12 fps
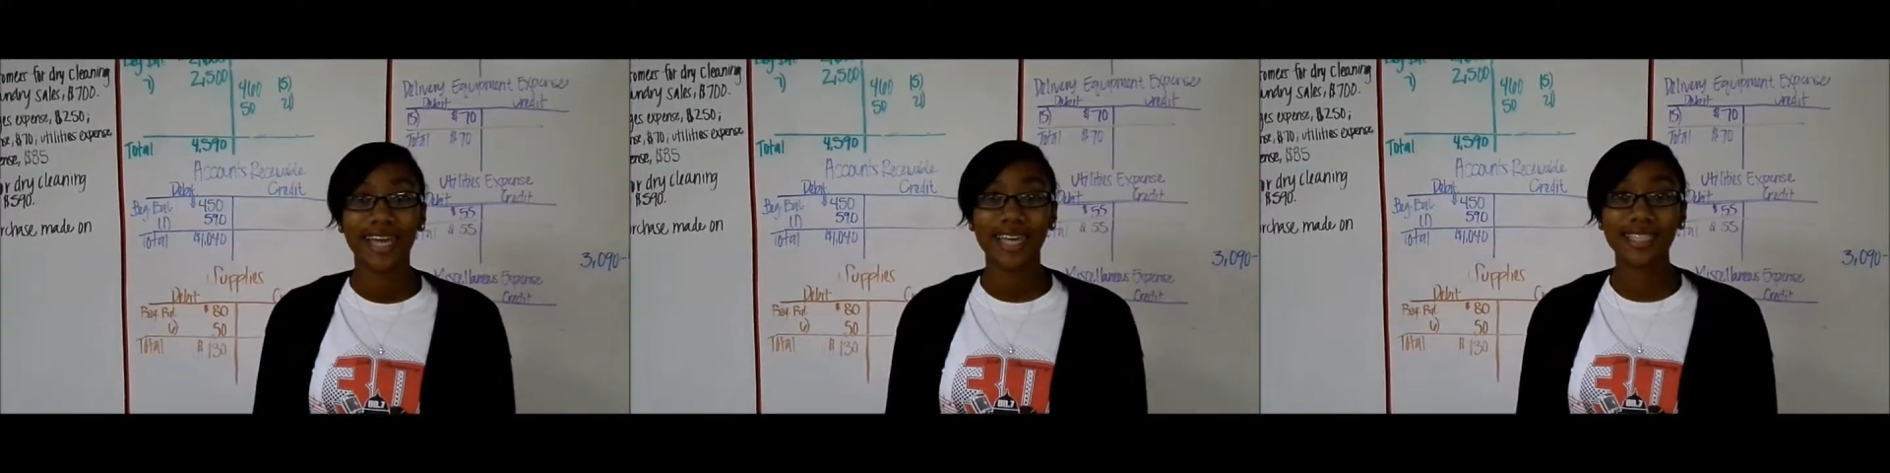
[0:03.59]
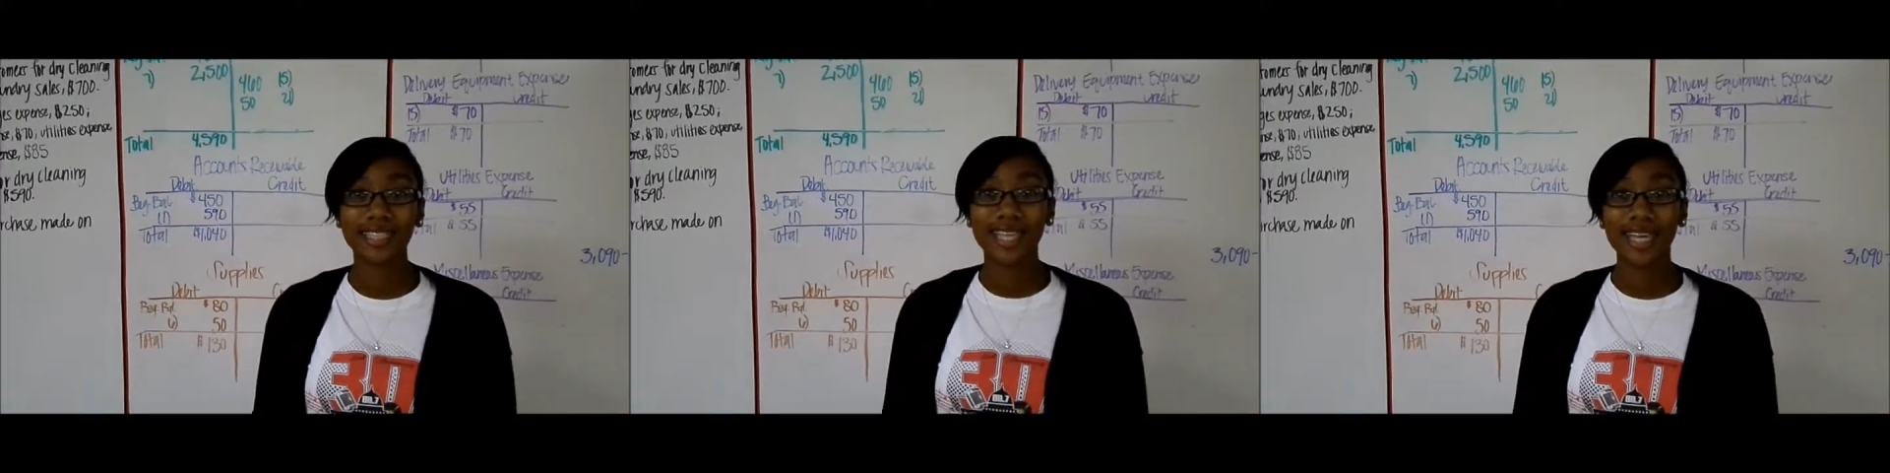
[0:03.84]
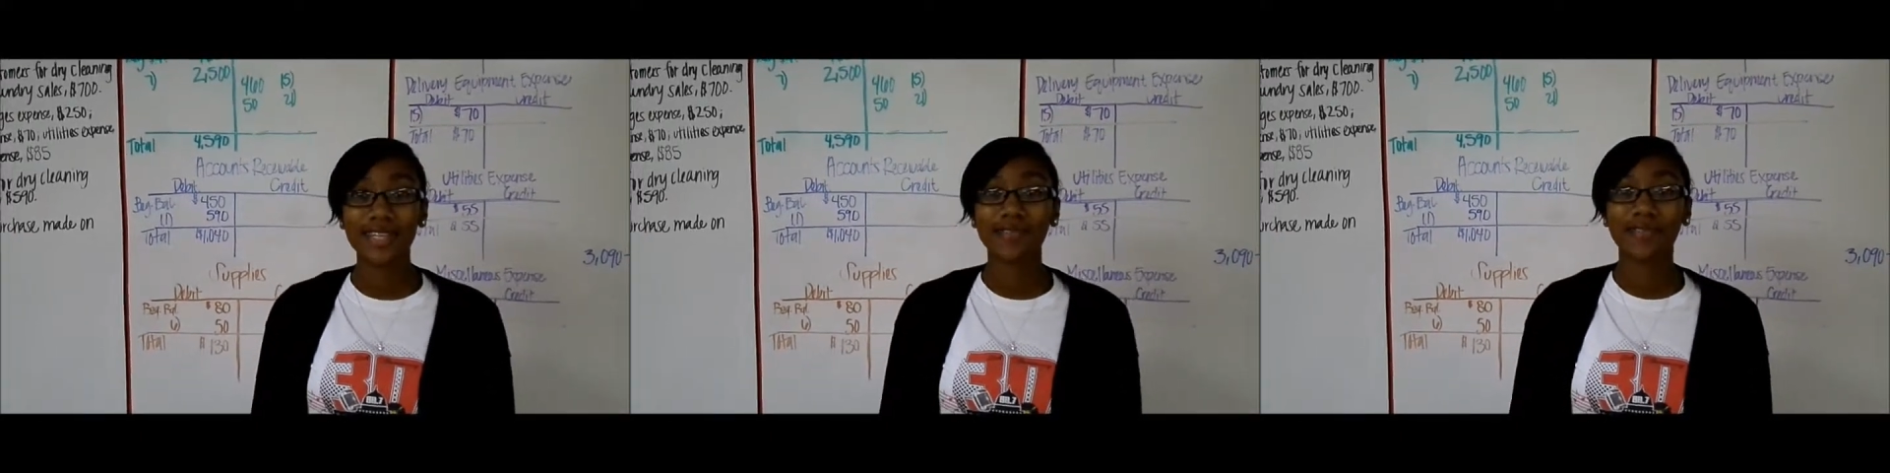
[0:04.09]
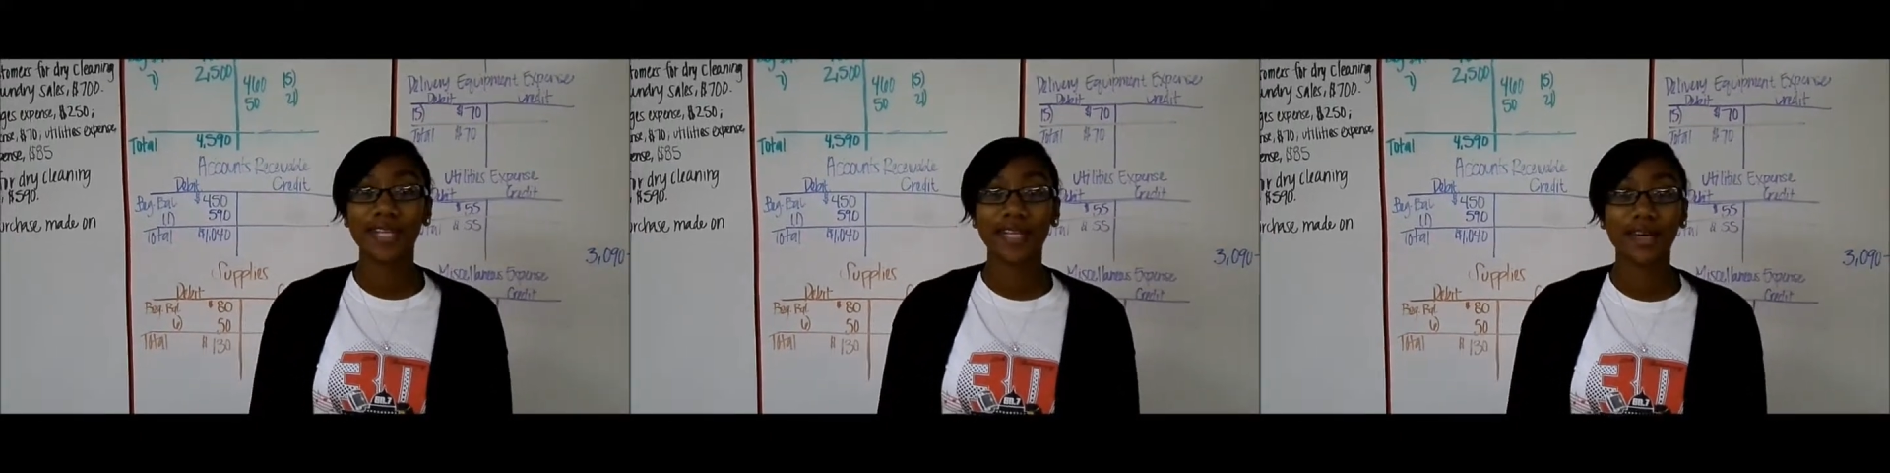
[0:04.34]
In today's
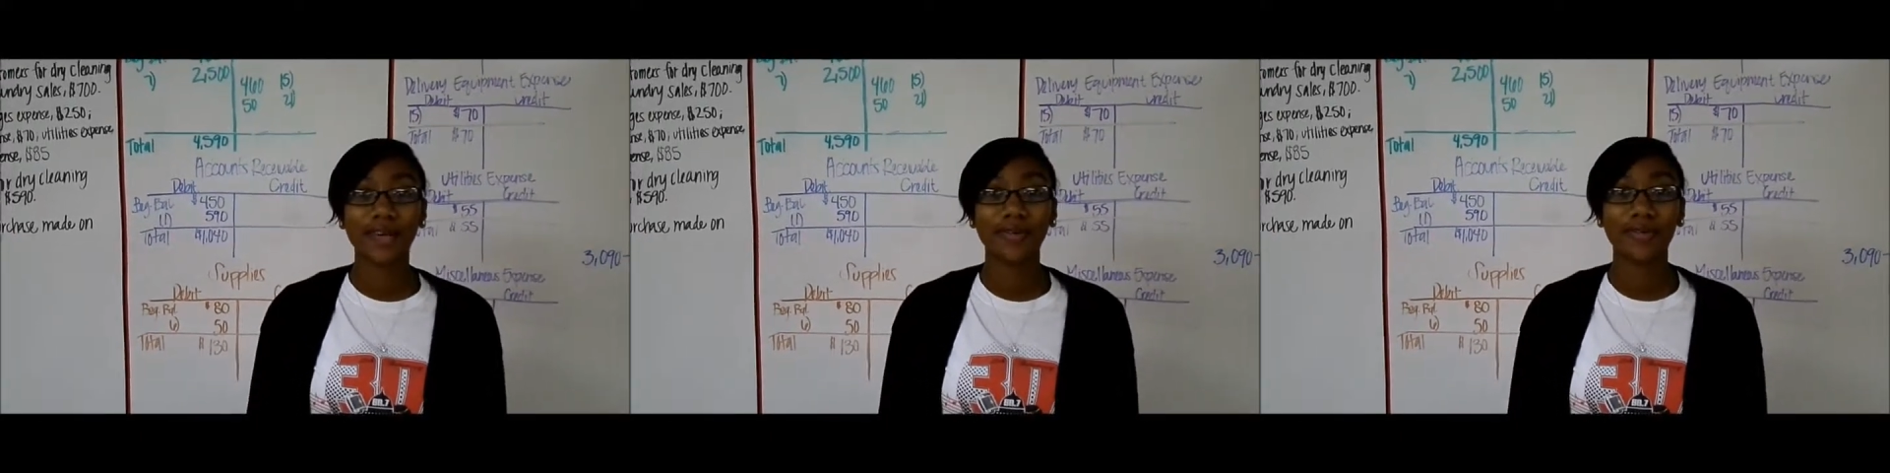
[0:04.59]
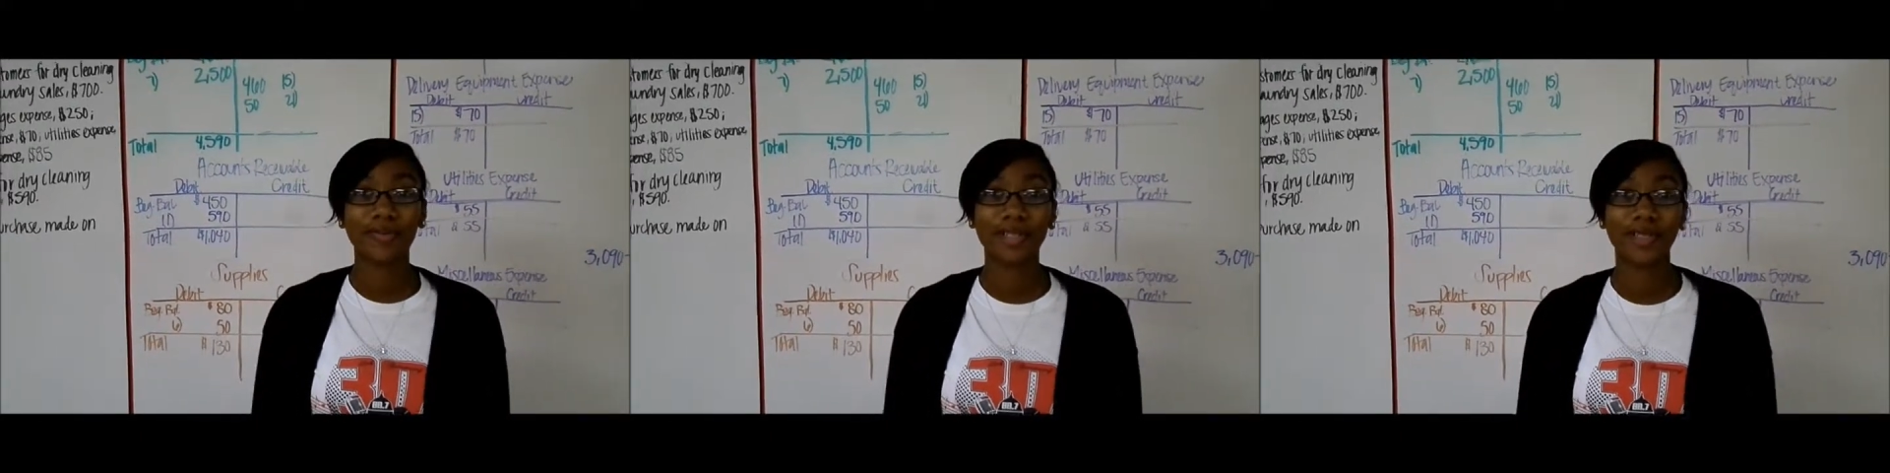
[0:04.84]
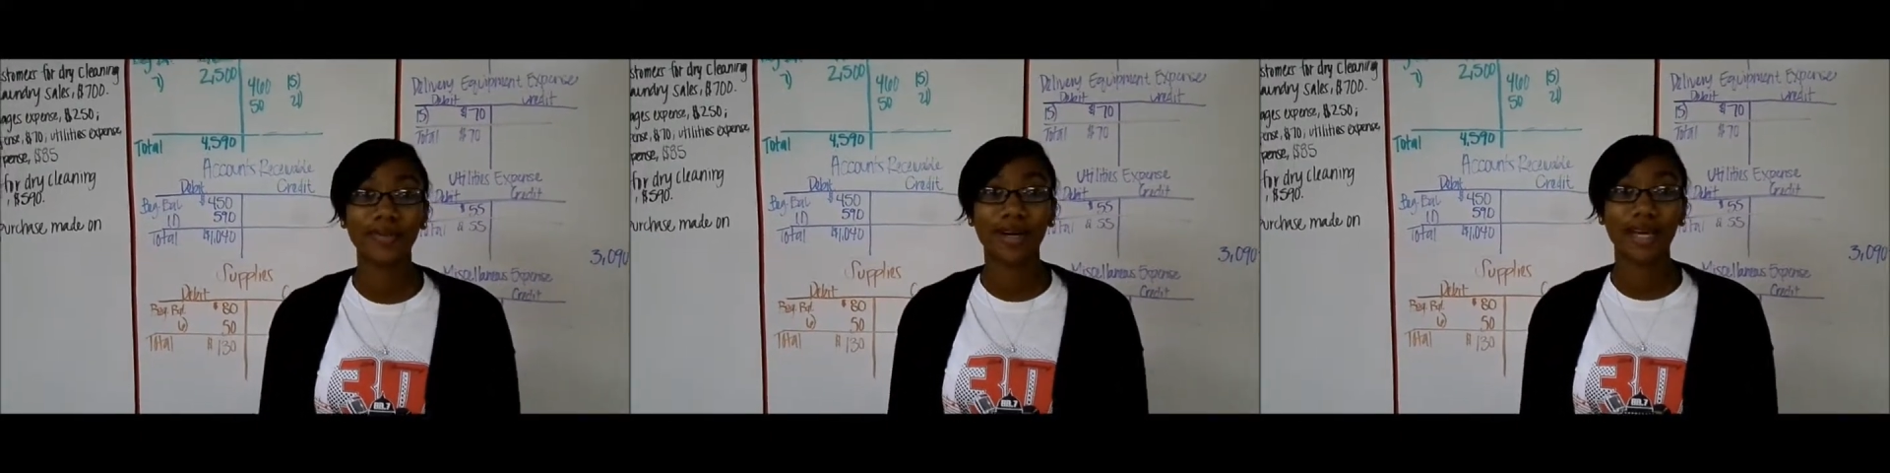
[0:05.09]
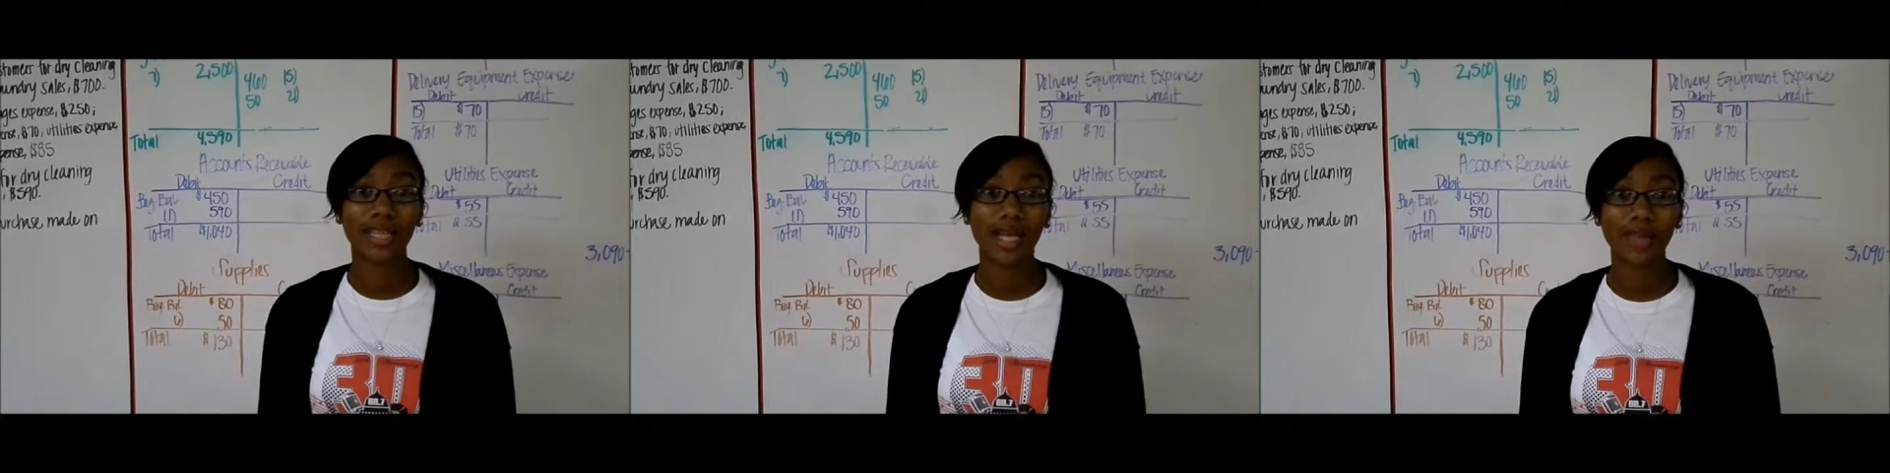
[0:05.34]
video, we will do
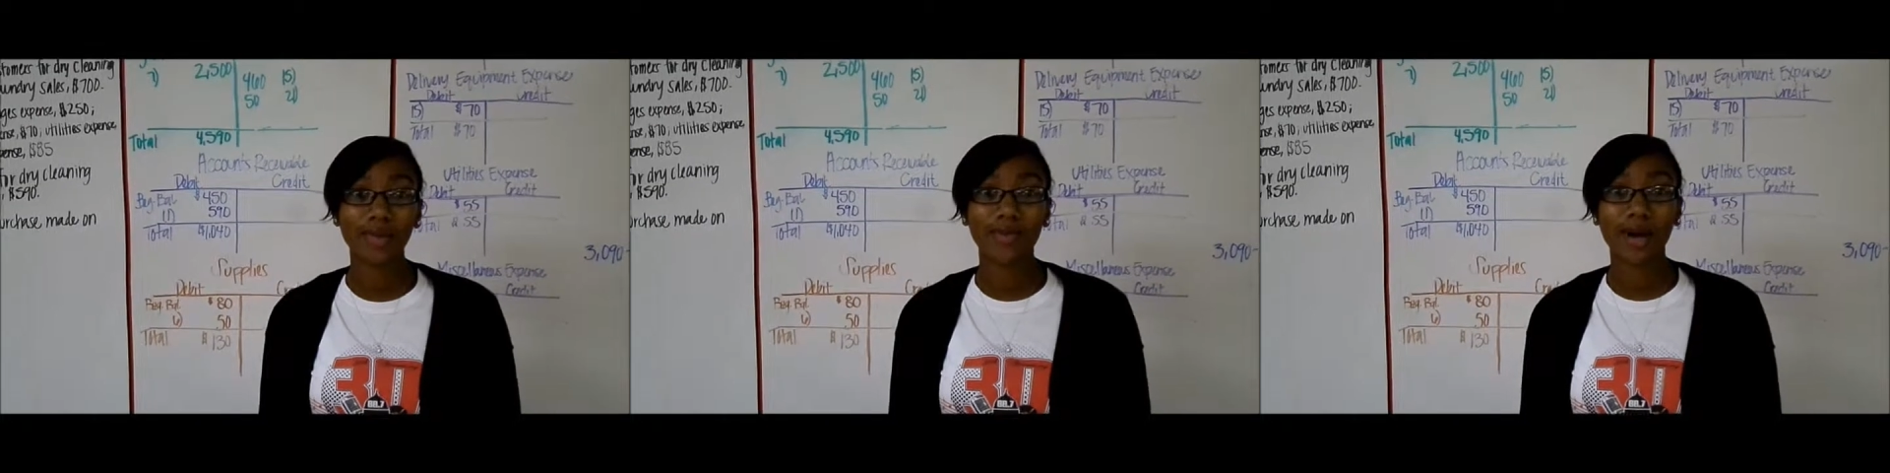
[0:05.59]
another